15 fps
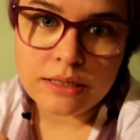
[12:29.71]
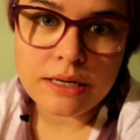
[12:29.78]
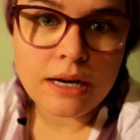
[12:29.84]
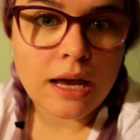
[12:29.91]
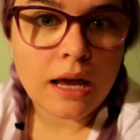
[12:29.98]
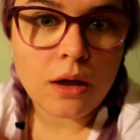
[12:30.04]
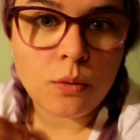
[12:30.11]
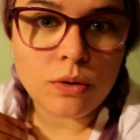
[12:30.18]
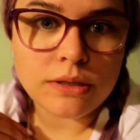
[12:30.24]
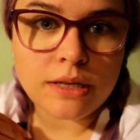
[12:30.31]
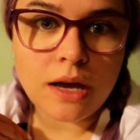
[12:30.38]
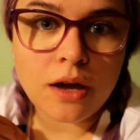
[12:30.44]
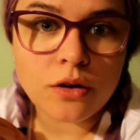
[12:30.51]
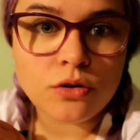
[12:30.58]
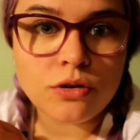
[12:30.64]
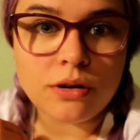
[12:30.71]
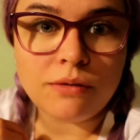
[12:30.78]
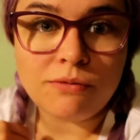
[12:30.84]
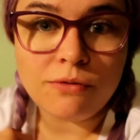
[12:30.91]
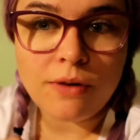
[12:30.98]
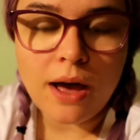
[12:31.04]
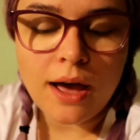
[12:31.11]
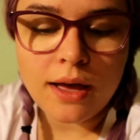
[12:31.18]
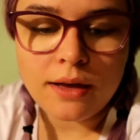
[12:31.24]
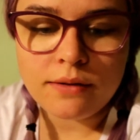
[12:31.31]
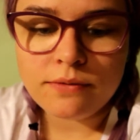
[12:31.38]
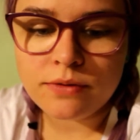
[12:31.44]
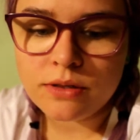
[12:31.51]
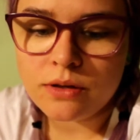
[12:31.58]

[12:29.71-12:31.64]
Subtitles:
today was 105,